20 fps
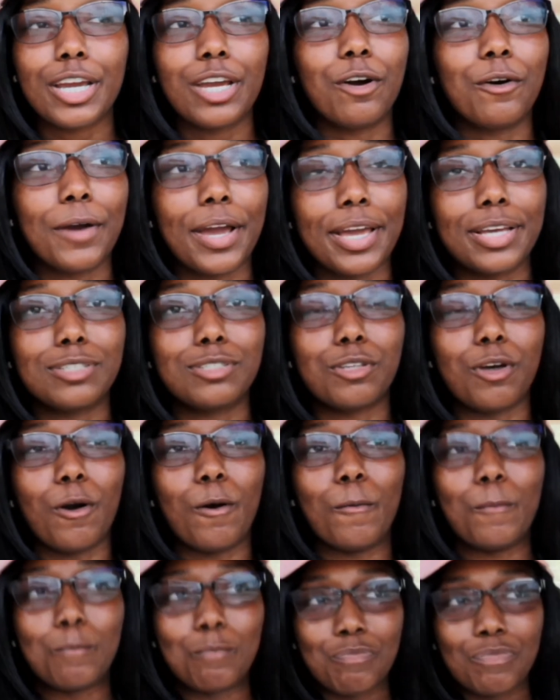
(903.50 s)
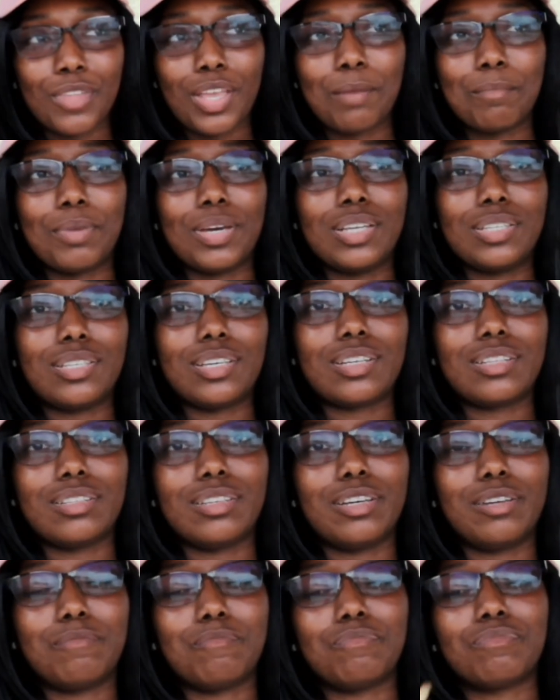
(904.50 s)
Okay, so
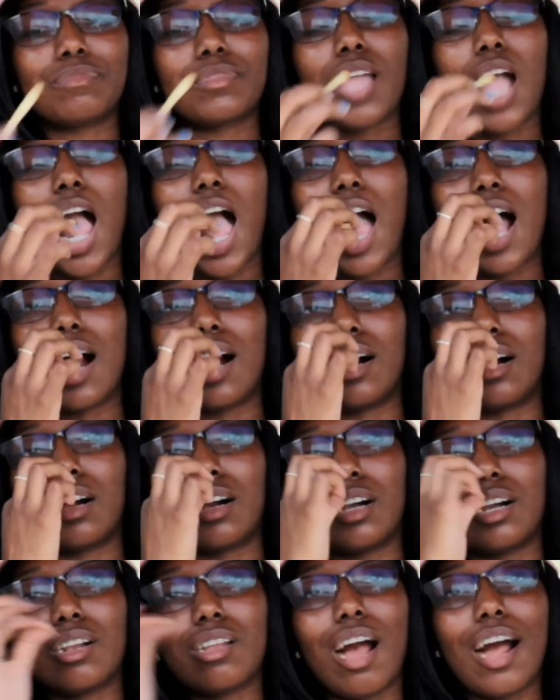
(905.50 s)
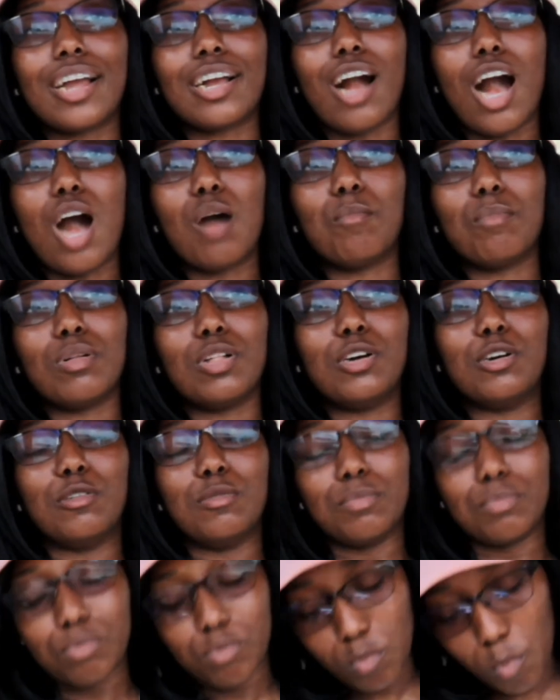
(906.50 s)
basically I got blue.